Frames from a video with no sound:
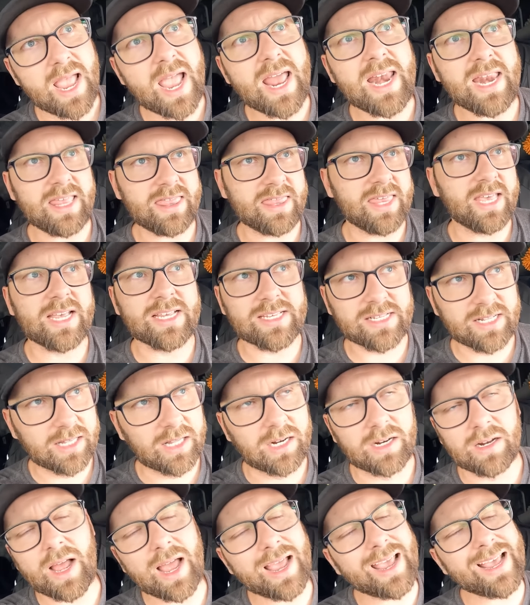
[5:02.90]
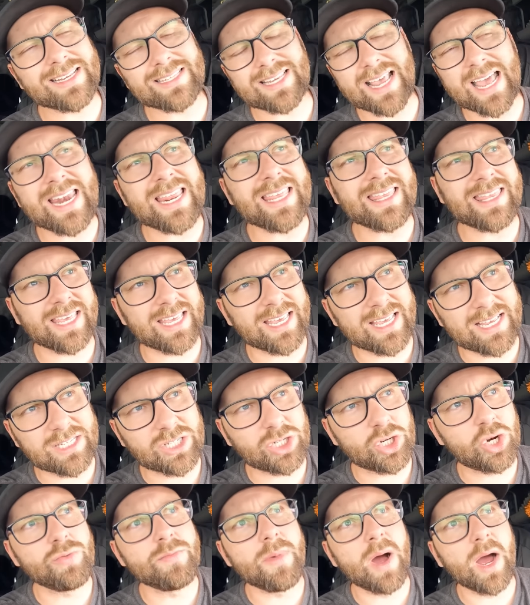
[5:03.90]
anything is a little, I guess anything
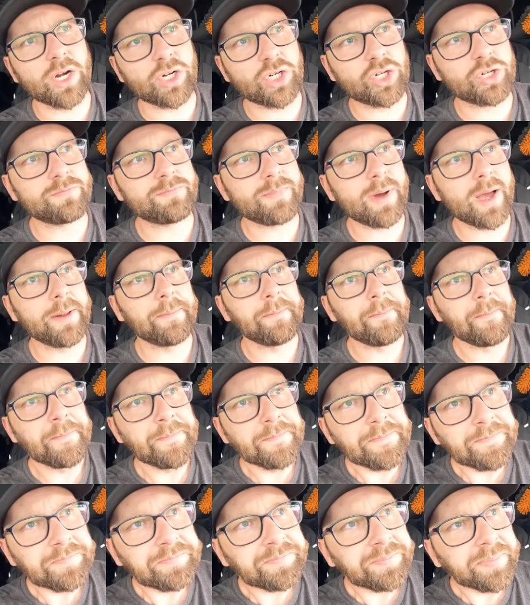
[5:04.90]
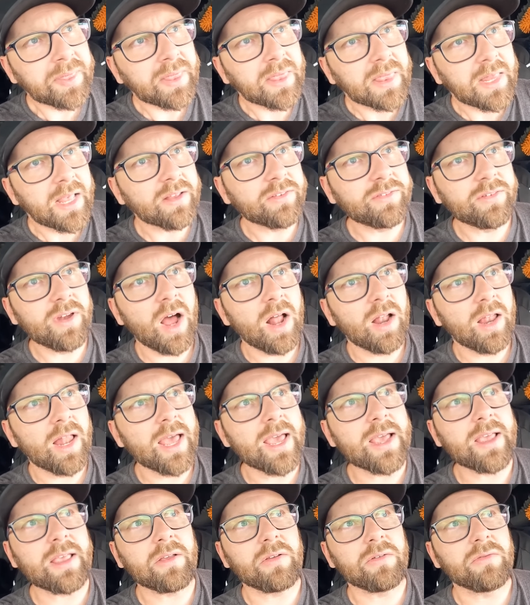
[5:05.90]
is too much, but it's not
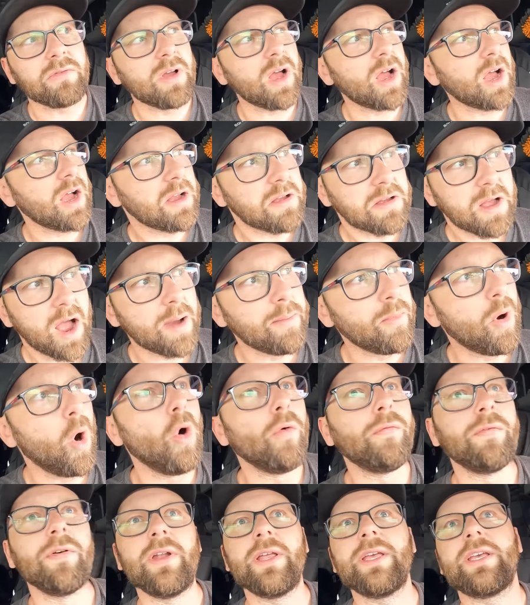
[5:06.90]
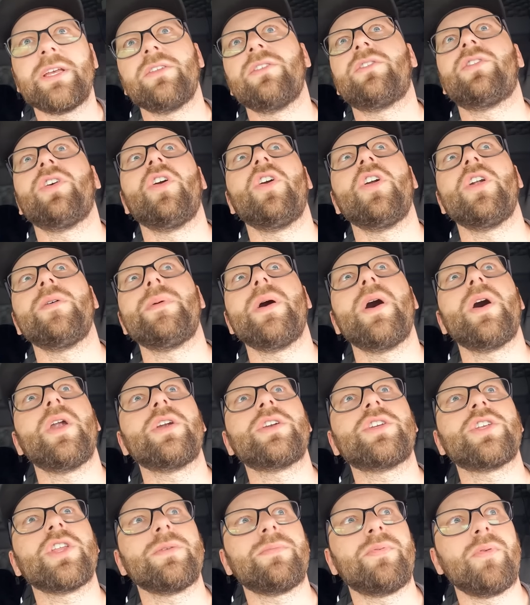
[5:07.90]
like I'm overly concerned
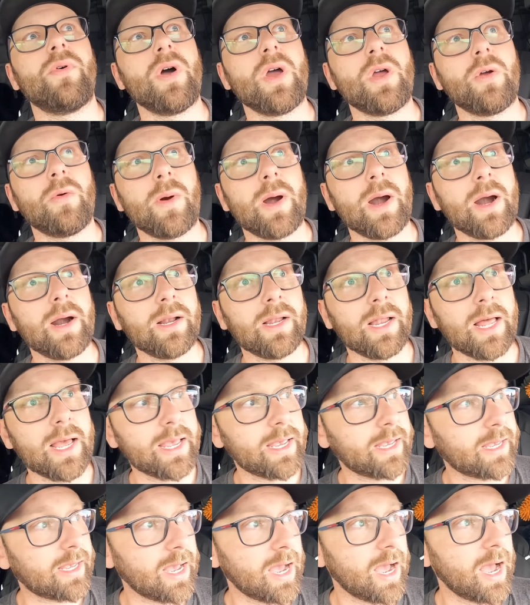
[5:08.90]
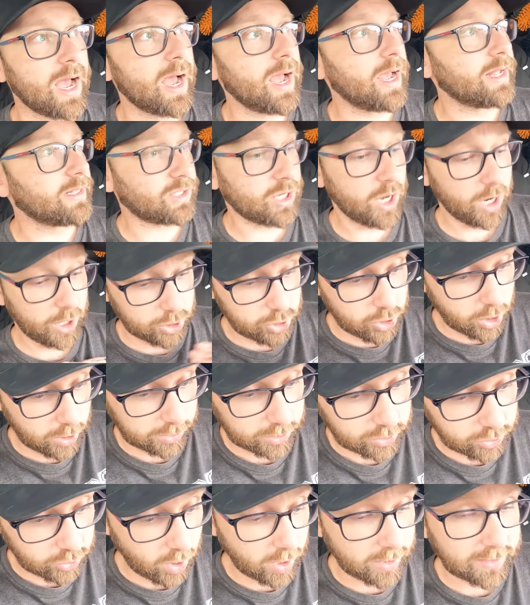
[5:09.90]
about it to the point where like uh, it's got to
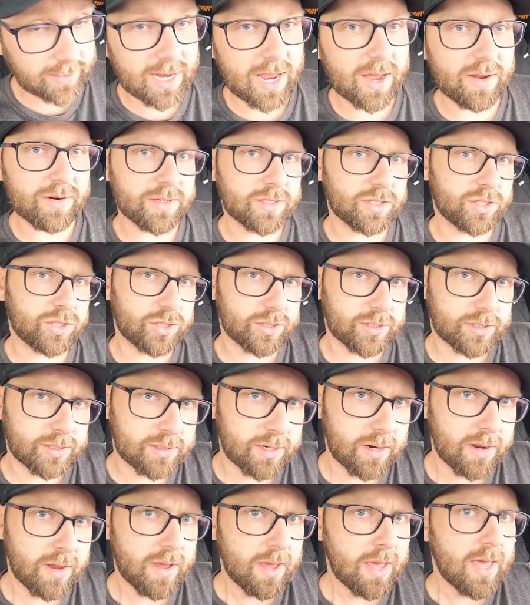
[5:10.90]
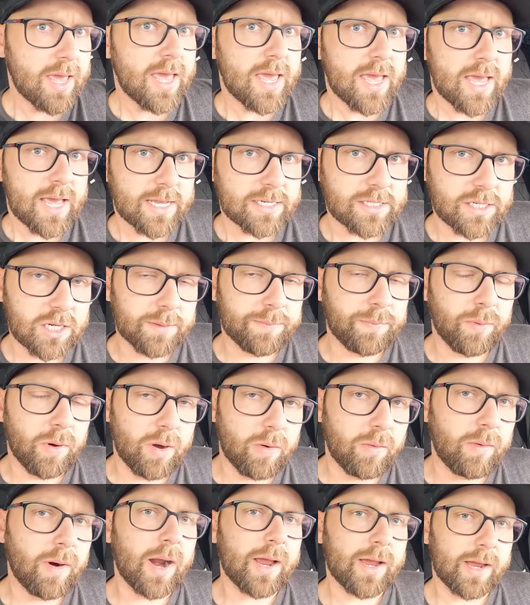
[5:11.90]
shut the truck down. It's just, it's to the
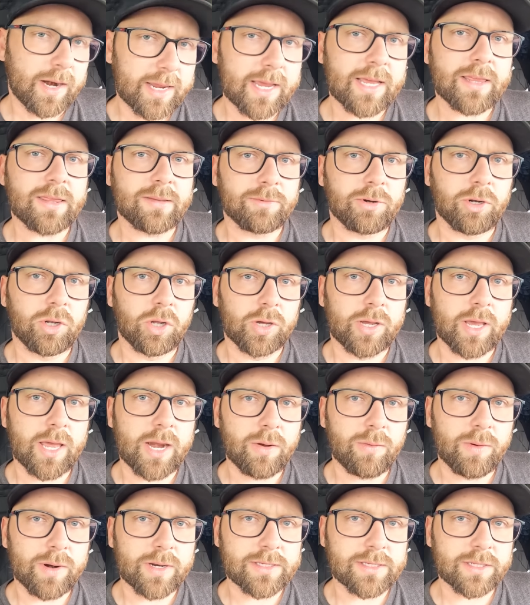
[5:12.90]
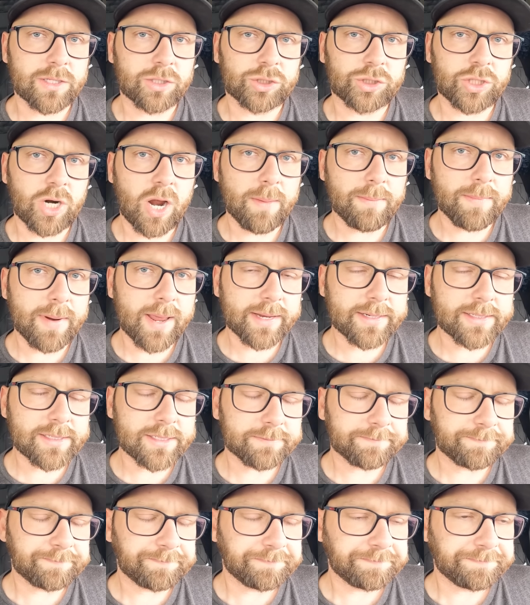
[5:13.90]
point where I got to get them to look at it when it's in the shop next.